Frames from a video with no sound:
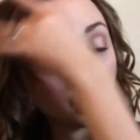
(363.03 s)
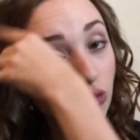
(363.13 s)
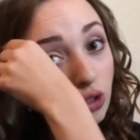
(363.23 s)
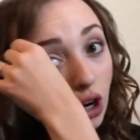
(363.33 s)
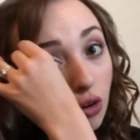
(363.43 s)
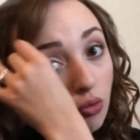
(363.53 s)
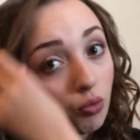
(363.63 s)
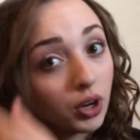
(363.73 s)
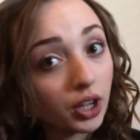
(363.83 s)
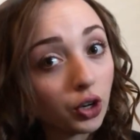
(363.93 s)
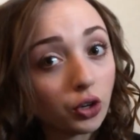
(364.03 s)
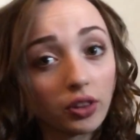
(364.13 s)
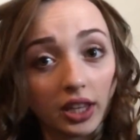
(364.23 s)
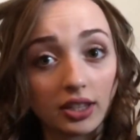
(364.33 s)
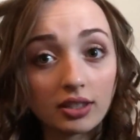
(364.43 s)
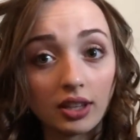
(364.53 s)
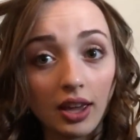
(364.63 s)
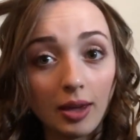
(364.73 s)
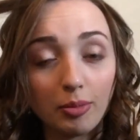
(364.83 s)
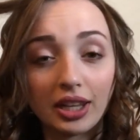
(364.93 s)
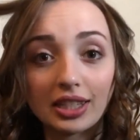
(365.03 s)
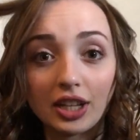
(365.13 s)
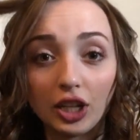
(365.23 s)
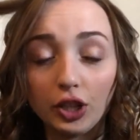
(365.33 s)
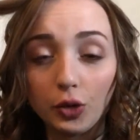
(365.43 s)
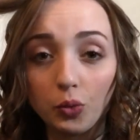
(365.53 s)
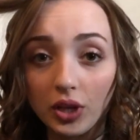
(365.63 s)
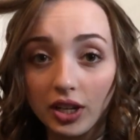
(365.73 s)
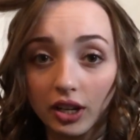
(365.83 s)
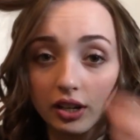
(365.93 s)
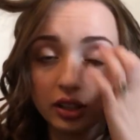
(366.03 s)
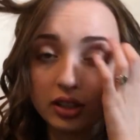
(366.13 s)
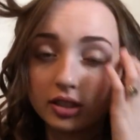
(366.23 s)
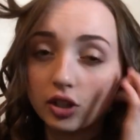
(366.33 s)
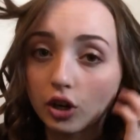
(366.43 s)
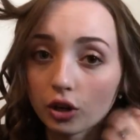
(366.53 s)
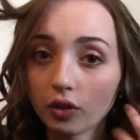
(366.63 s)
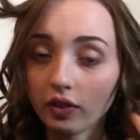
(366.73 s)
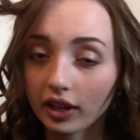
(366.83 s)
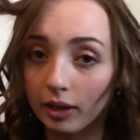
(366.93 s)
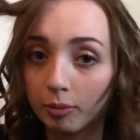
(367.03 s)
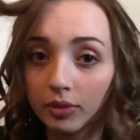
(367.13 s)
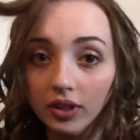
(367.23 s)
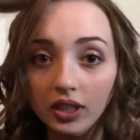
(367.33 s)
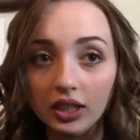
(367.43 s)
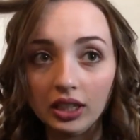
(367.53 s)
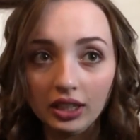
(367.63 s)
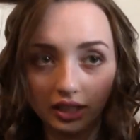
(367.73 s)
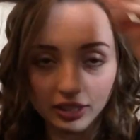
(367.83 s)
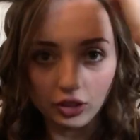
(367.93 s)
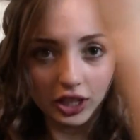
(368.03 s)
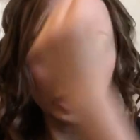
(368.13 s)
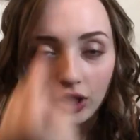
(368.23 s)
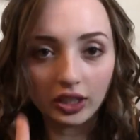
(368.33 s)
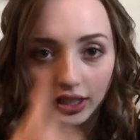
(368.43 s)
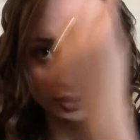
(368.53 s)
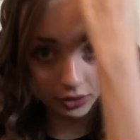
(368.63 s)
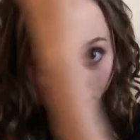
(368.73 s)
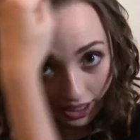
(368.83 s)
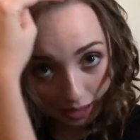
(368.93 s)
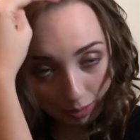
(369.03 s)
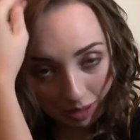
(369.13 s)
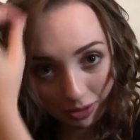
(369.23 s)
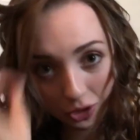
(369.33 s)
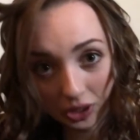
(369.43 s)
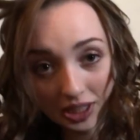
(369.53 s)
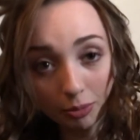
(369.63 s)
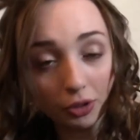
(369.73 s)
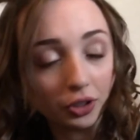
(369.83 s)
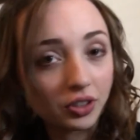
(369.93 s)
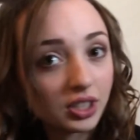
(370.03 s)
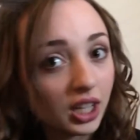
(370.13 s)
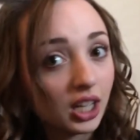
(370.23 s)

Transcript: You don't want to curl these because it's going to look weird to curl them and they're going to look like little tiny baby Shirley Temple curls.